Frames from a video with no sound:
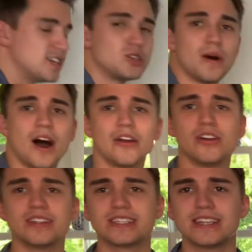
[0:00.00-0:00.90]
to
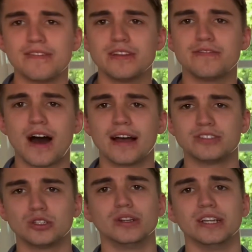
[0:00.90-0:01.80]
175
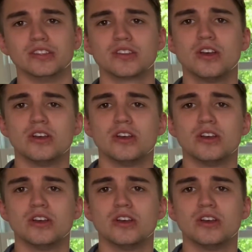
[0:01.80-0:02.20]
degrees.